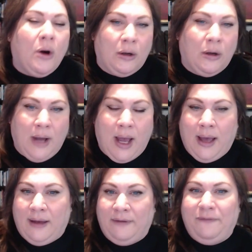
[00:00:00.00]
score
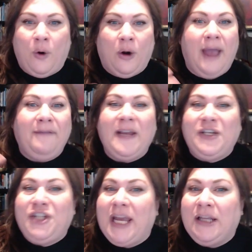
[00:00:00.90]
uh, for
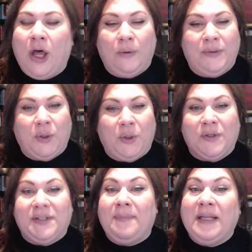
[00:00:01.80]
FHA loans
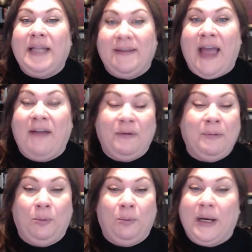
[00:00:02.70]
or something like
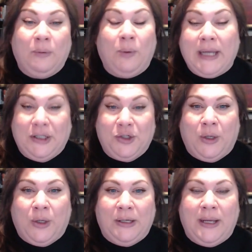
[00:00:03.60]
that from a
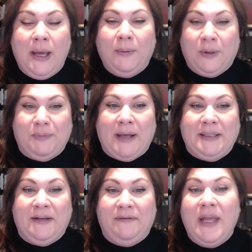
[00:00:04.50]
regulatory
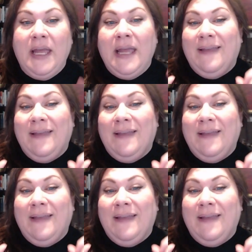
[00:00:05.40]
perspective